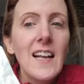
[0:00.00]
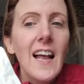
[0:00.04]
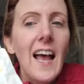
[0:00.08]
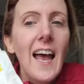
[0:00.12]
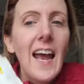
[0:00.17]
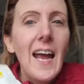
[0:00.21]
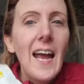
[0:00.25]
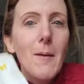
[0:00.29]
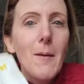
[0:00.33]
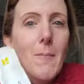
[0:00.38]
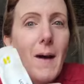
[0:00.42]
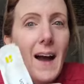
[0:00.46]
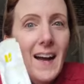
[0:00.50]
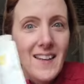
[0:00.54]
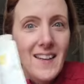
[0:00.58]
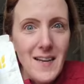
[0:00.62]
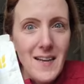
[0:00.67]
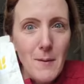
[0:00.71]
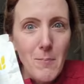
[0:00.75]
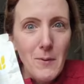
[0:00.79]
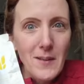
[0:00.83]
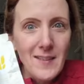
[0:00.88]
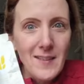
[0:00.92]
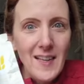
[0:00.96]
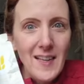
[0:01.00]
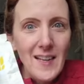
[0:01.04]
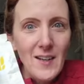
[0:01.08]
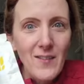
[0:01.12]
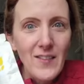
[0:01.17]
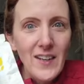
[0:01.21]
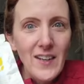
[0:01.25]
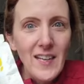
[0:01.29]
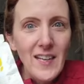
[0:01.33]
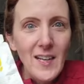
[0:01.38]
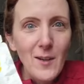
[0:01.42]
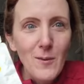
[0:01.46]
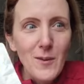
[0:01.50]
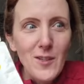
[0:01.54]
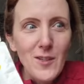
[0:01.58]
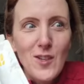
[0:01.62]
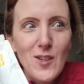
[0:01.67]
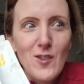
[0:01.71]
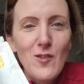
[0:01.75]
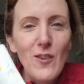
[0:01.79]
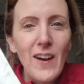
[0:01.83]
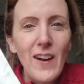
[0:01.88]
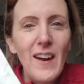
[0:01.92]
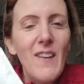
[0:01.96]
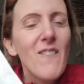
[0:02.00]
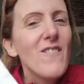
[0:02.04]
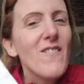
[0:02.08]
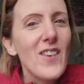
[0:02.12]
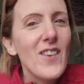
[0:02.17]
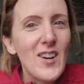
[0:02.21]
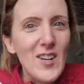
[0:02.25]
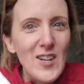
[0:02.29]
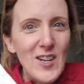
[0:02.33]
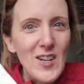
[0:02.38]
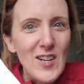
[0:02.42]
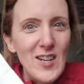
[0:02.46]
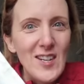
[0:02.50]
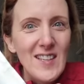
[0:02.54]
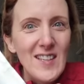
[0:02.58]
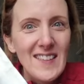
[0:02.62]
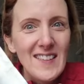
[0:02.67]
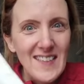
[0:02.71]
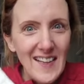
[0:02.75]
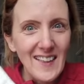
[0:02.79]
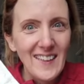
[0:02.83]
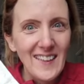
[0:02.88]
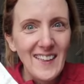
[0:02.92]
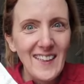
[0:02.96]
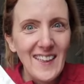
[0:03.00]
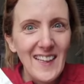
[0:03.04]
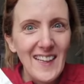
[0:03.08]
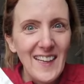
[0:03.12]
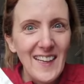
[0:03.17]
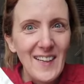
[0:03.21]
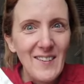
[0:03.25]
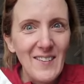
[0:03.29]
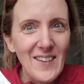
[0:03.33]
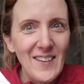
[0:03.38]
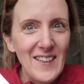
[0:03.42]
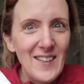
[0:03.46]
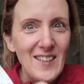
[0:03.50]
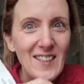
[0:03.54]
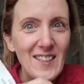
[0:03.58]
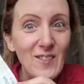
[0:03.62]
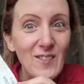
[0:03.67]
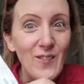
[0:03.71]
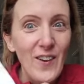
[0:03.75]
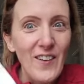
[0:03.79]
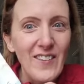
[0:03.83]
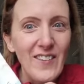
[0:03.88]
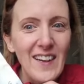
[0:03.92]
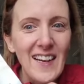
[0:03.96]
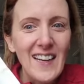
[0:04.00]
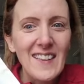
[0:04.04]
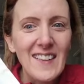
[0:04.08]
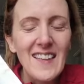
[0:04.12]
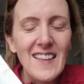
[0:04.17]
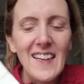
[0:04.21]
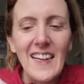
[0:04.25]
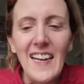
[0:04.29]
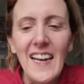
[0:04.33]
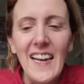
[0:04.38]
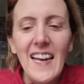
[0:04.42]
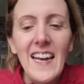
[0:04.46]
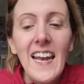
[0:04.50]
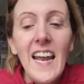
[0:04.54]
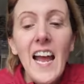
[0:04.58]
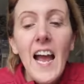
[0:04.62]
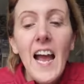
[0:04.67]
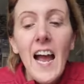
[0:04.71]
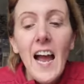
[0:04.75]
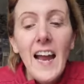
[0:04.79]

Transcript: and apple cider vinegar, which is great for cellulite, which is very exciting.